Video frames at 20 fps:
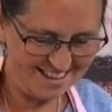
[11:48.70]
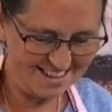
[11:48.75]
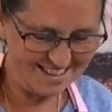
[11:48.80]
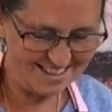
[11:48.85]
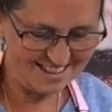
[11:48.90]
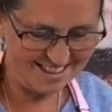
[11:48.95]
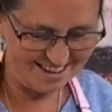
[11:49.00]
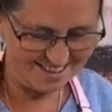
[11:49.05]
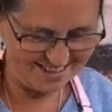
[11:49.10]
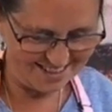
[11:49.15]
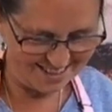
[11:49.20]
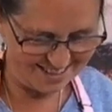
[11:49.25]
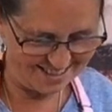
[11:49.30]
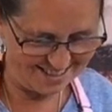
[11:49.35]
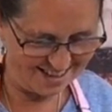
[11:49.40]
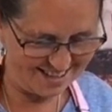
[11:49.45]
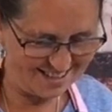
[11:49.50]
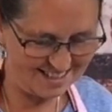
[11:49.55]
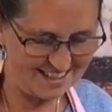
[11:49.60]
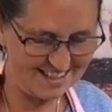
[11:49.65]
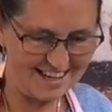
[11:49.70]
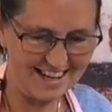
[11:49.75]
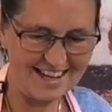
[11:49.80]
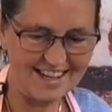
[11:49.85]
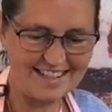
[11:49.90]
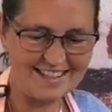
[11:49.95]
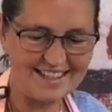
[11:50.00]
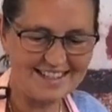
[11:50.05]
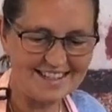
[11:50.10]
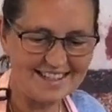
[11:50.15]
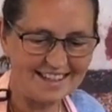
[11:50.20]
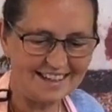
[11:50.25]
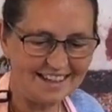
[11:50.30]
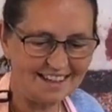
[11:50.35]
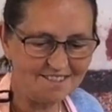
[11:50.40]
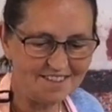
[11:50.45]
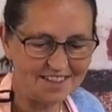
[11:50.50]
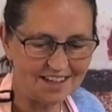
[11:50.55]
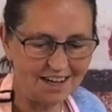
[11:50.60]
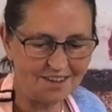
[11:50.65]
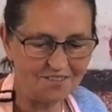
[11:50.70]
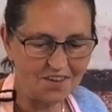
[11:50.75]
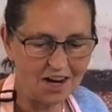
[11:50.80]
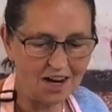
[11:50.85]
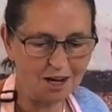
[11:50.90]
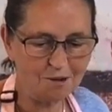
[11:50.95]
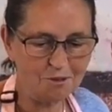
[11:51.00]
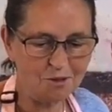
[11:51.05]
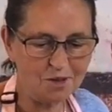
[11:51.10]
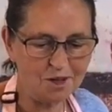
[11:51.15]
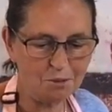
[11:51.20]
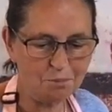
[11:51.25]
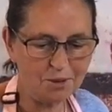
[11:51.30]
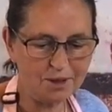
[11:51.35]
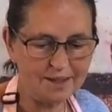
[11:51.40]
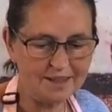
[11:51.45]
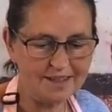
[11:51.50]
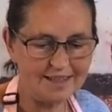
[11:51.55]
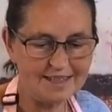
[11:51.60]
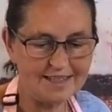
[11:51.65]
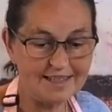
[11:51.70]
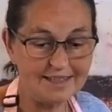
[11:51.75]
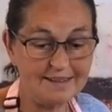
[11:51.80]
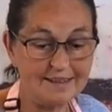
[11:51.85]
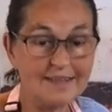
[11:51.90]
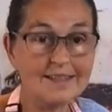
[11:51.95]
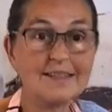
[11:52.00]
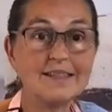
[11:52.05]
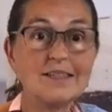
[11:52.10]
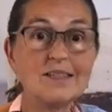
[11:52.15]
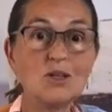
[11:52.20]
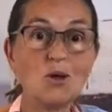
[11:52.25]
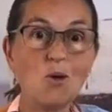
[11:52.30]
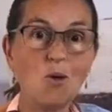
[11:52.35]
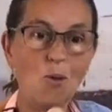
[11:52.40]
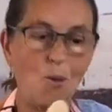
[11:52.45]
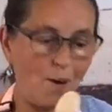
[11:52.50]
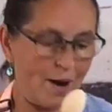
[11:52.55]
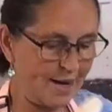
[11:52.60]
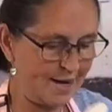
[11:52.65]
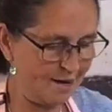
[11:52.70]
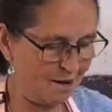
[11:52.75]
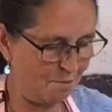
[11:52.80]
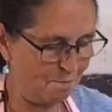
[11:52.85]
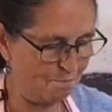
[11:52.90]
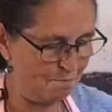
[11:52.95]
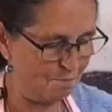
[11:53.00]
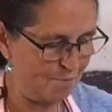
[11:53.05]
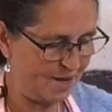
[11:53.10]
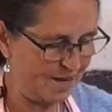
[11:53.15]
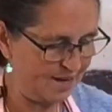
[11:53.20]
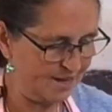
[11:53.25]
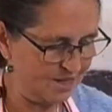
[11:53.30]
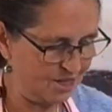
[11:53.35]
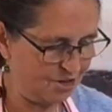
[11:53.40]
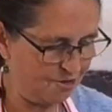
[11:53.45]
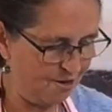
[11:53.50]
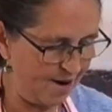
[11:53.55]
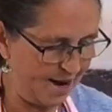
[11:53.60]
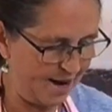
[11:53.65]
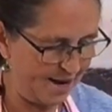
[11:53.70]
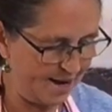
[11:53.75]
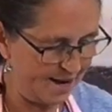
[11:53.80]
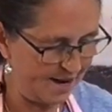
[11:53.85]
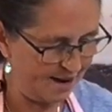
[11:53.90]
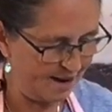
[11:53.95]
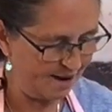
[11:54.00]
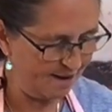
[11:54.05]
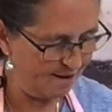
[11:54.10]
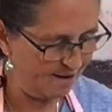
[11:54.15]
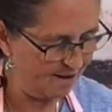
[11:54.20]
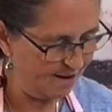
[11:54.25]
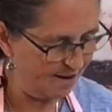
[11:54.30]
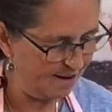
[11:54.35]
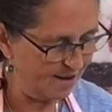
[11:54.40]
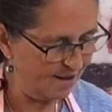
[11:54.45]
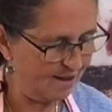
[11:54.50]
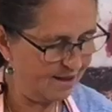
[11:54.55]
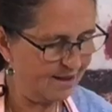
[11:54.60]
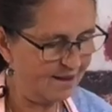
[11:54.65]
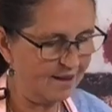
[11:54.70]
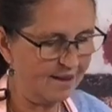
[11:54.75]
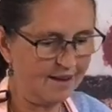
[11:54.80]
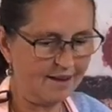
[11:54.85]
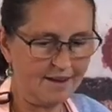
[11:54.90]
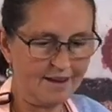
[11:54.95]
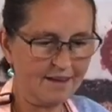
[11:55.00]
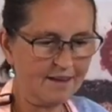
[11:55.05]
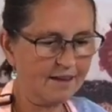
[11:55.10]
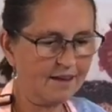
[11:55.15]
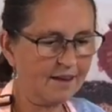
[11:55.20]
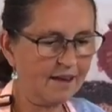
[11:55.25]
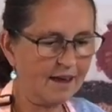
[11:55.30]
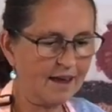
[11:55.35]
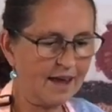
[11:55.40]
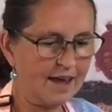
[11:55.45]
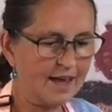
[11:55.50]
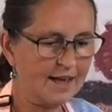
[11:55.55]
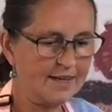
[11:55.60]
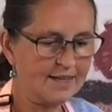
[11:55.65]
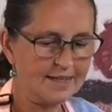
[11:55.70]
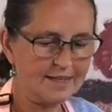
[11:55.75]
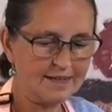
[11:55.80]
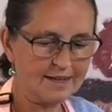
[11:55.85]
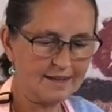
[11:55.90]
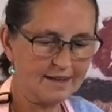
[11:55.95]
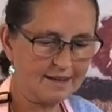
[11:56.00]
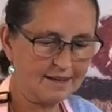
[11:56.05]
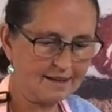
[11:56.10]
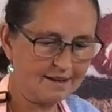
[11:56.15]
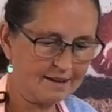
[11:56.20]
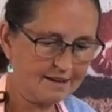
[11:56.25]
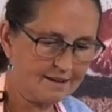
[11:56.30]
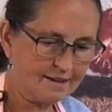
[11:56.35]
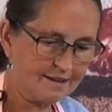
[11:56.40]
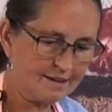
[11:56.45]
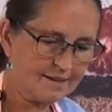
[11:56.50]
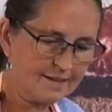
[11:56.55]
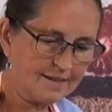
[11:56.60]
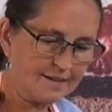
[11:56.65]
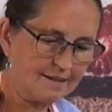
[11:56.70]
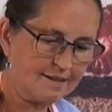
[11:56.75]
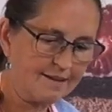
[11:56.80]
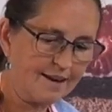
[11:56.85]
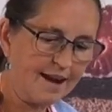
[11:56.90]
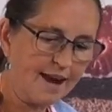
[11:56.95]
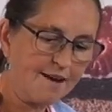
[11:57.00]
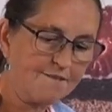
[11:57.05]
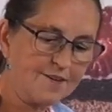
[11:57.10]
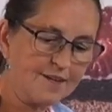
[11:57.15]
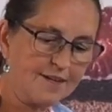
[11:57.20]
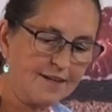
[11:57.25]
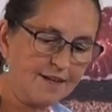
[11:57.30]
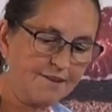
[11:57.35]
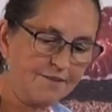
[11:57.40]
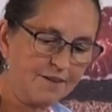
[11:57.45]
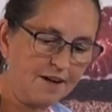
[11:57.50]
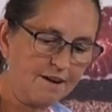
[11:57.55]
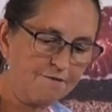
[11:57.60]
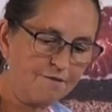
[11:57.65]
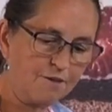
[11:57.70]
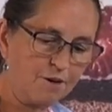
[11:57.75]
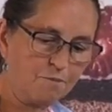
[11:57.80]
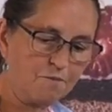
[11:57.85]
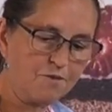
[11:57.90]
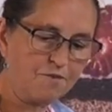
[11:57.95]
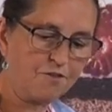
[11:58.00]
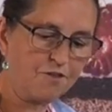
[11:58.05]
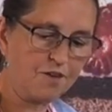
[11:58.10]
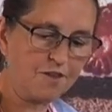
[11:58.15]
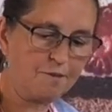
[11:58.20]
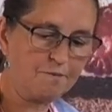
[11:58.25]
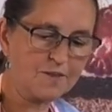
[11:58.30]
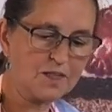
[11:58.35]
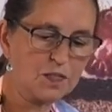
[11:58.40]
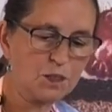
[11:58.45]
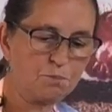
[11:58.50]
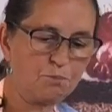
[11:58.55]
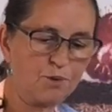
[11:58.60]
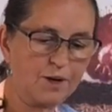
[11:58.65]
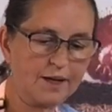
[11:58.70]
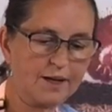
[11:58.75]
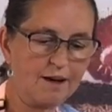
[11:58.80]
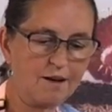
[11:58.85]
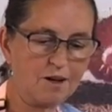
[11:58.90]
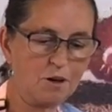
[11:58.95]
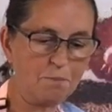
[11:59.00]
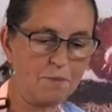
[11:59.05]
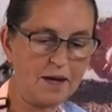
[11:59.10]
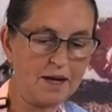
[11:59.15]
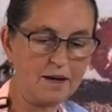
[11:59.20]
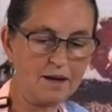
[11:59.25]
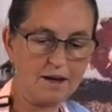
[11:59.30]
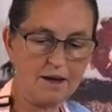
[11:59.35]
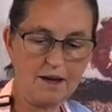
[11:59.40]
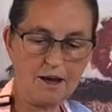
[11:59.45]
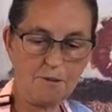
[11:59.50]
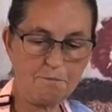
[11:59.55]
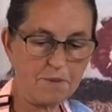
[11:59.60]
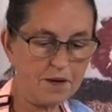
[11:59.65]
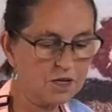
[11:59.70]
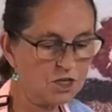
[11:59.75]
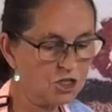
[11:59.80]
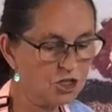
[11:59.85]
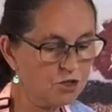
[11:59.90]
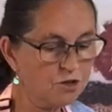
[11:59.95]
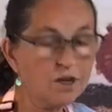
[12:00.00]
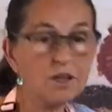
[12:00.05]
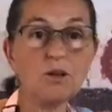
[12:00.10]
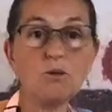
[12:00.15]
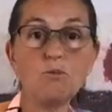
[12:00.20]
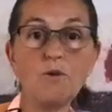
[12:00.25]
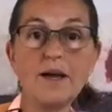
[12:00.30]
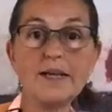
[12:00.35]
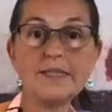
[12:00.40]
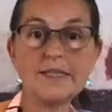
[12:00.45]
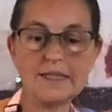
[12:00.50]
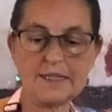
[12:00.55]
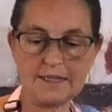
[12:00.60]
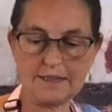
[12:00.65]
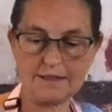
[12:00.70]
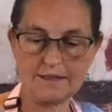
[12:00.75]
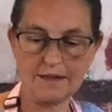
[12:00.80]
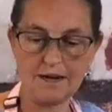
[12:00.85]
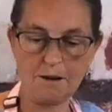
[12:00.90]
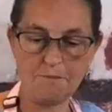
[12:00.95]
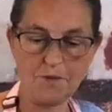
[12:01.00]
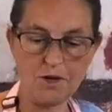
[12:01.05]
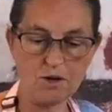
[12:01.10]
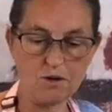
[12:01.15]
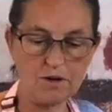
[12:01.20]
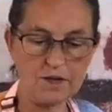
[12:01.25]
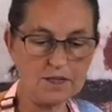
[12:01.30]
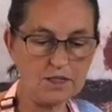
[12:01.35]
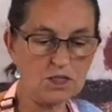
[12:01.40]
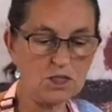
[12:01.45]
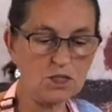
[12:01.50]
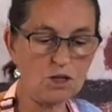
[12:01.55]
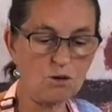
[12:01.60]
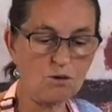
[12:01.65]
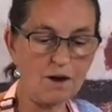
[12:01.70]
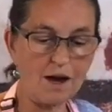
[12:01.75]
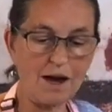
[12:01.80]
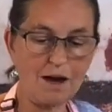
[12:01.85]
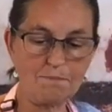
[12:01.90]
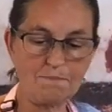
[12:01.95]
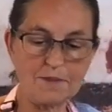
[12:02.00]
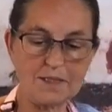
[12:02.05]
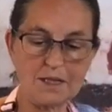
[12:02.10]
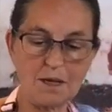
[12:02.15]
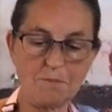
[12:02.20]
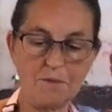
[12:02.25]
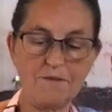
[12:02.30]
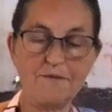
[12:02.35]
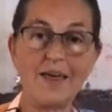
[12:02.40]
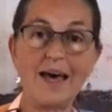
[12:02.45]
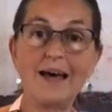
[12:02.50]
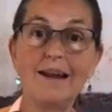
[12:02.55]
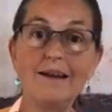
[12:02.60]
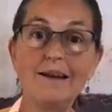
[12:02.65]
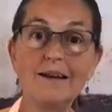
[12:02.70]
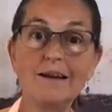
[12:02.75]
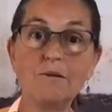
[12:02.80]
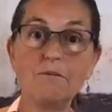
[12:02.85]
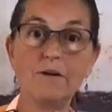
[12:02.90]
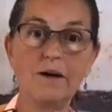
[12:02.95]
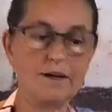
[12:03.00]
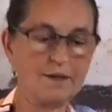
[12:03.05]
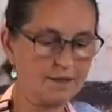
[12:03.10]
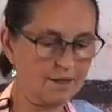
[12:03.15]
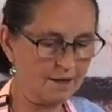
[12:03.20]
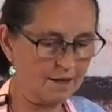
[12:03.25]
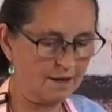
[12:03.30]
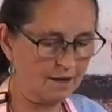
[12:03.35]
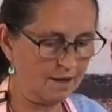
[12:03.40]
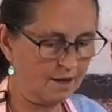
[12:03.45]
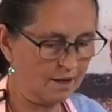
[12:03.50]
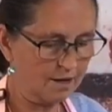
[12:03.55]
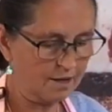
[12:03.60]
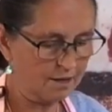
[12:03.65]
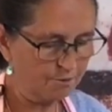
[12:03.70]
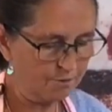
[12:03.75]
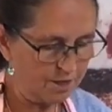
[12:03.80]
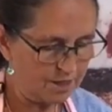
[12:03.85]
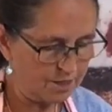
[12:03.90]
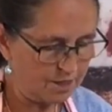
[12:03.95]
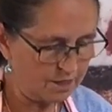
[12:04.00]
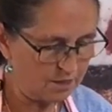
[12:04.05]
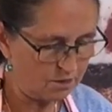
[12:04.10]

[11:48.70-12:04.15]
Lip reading: So it's nice and easy to lift up. I'm going to put a dozen. This is quite a big tray here. And so you have to leave enough room for them to spread out a bit. But during the resting time, they're going to soak up some of that liquid, which is